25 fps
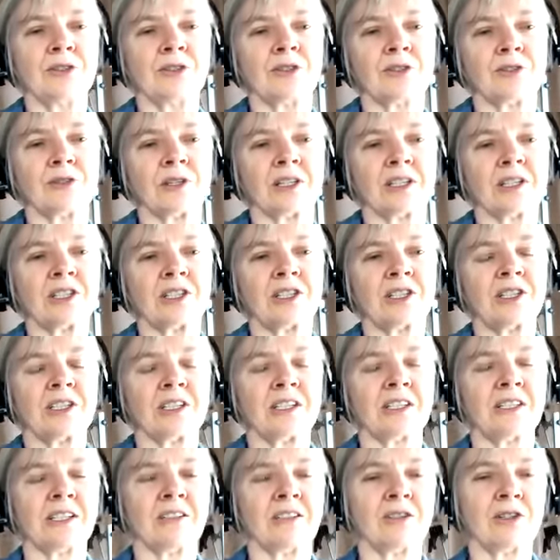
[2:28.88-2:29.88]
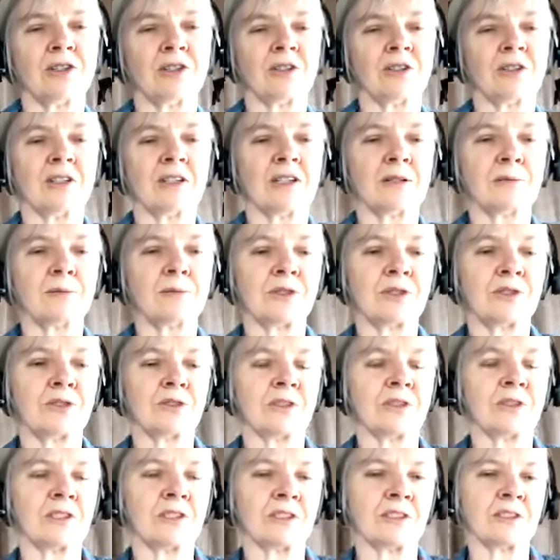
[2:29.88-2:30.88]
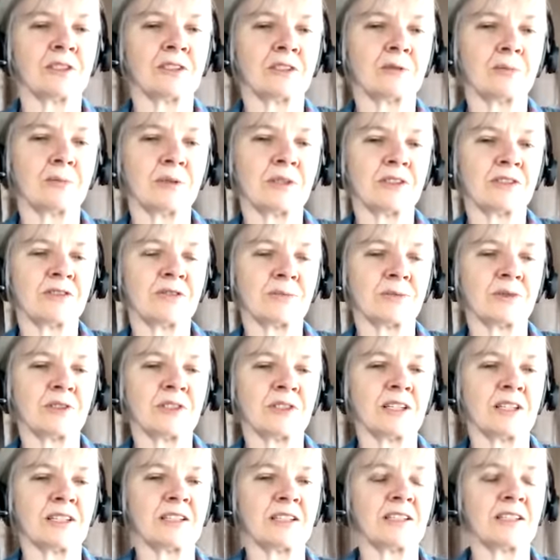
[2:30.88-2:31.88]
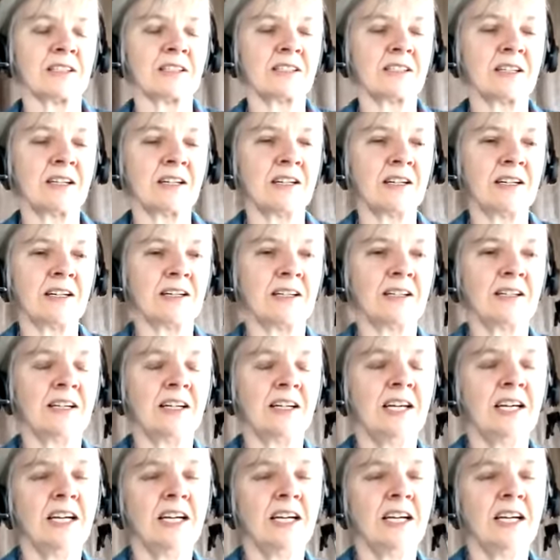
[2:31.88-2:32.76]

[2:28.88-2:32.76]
stretch and your arms stretch a little bit from side to side.